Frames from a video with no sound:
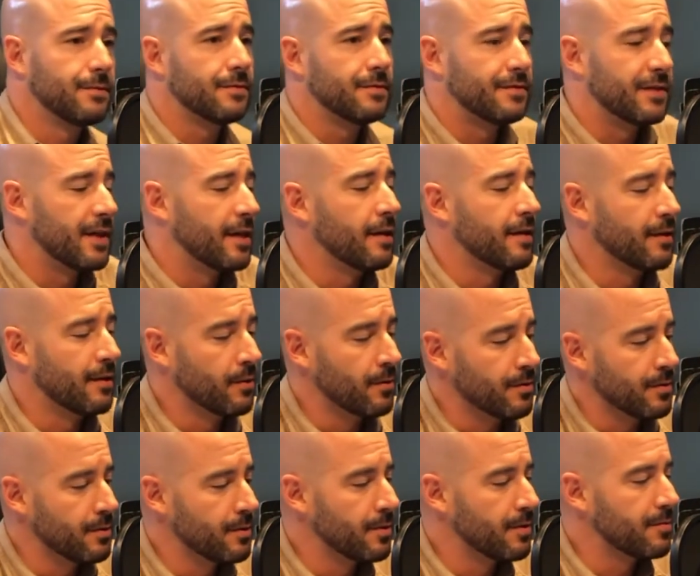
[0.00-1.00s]
If you don't
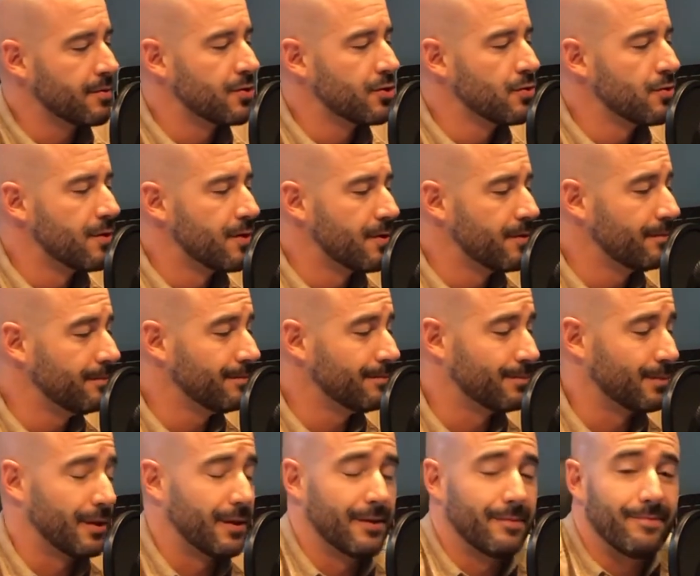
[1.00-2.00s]
do it sooner,
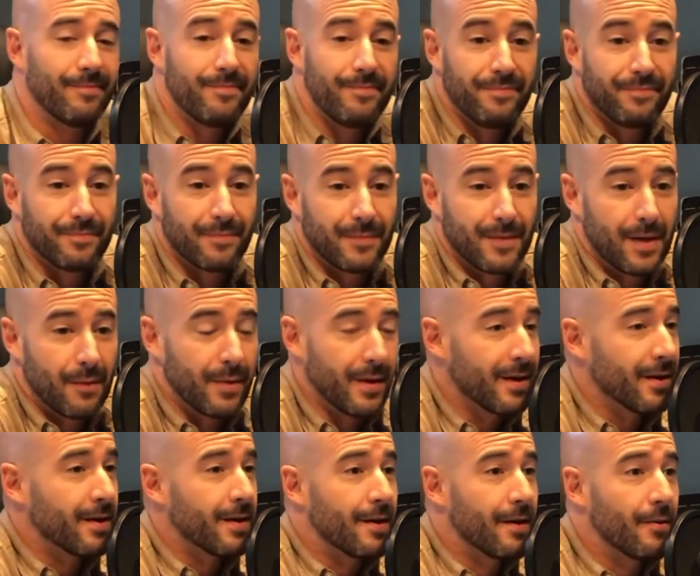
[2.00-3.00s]
but we ain't
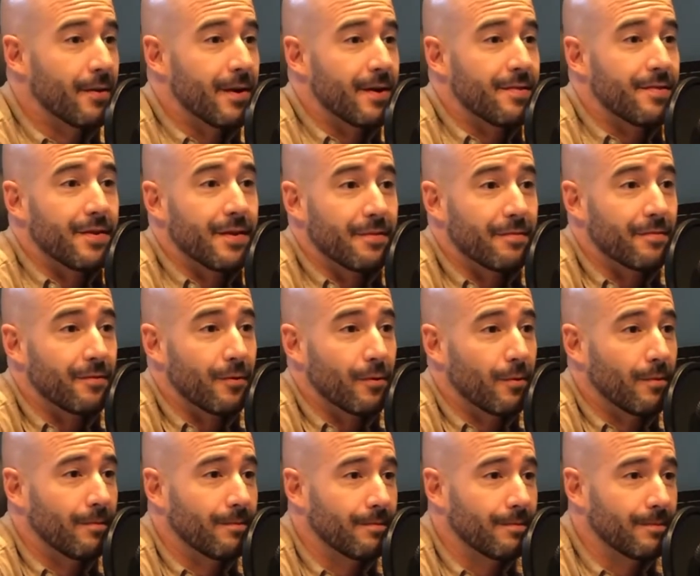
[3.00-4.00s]
gonna know anything for
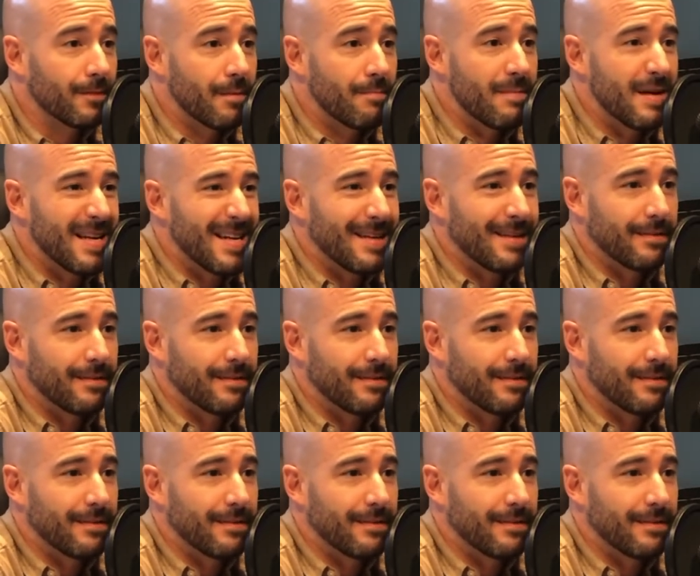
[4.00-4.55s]
a minute.